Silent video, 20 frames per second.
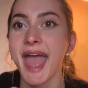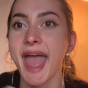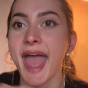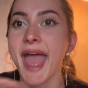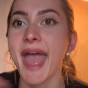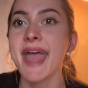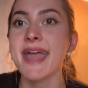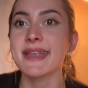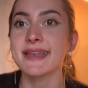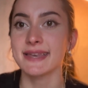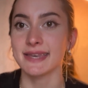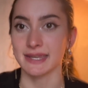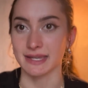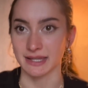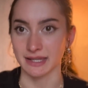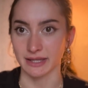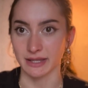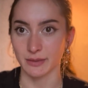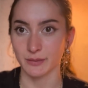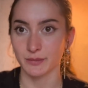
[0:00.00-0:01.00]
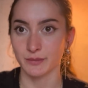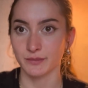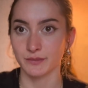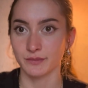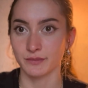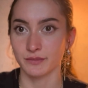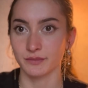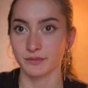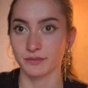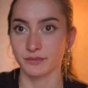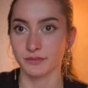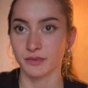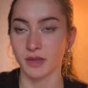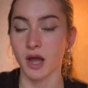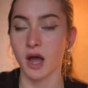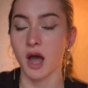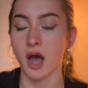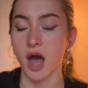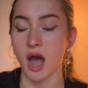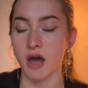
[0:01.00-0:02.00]
any
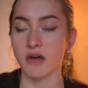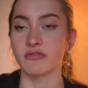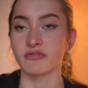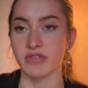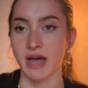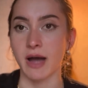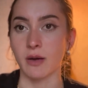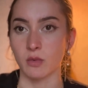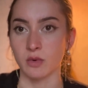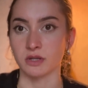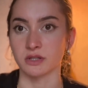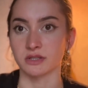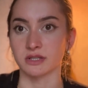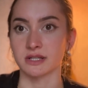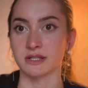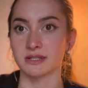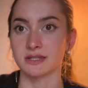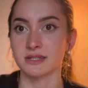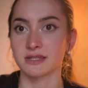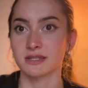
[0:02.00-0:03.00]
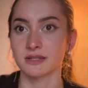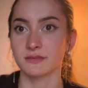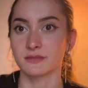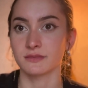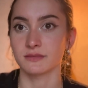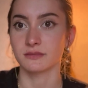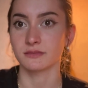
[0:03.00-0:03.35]
of that weirdness.